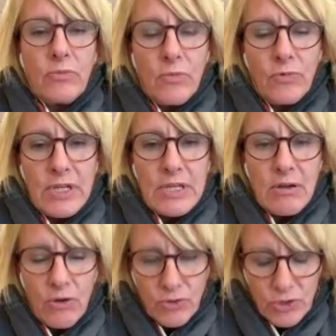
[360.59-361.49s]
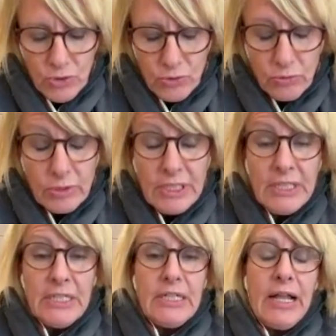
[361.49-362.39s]
the article.
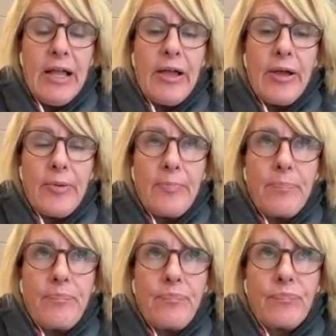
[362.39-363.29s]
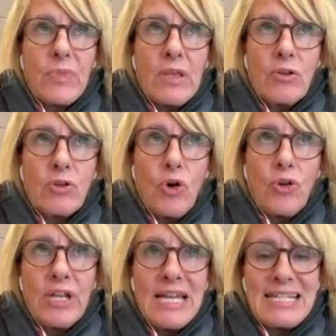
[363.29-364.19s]

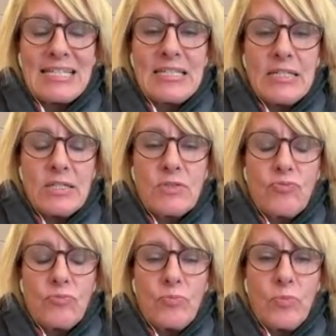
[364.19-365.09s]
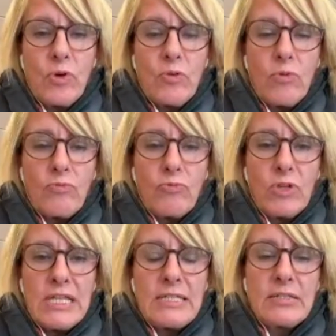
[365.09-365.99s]
Connor has since
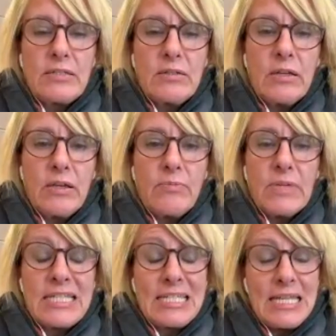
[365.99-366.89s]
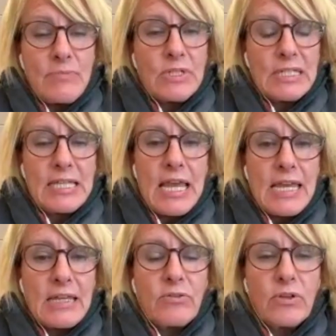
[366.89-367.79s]
released a statement
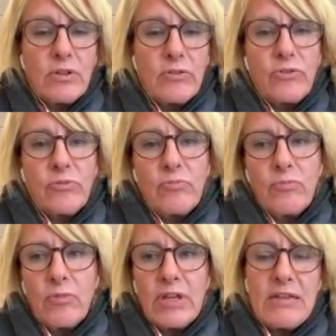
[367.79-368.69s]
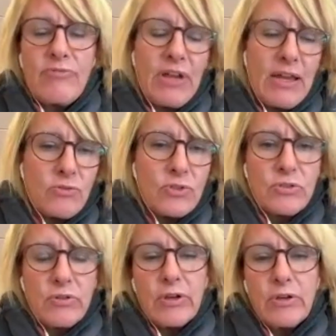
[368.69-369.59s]
saying that he found
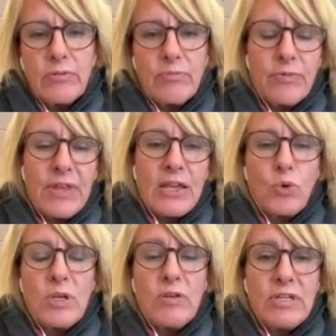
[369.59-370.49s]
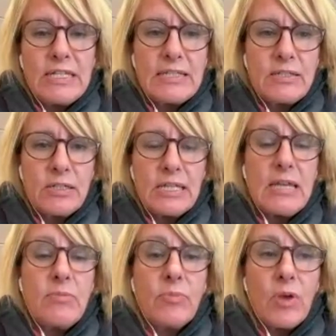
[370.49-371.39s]
their queries to
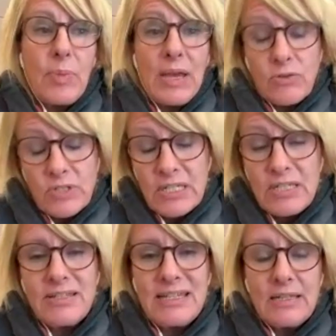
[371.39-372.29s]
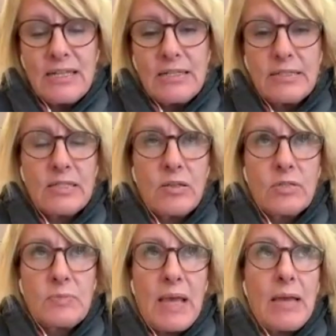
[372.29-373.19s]
him about it in his
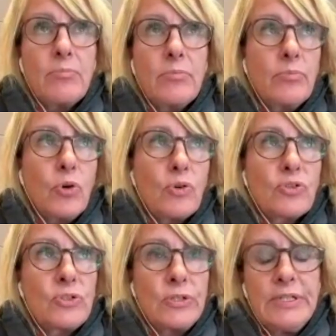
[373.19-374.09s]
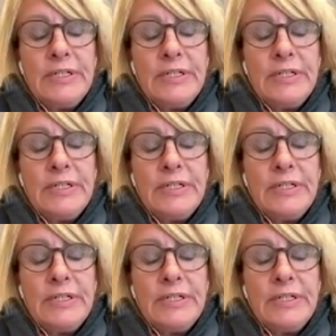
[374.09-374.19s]
spam box.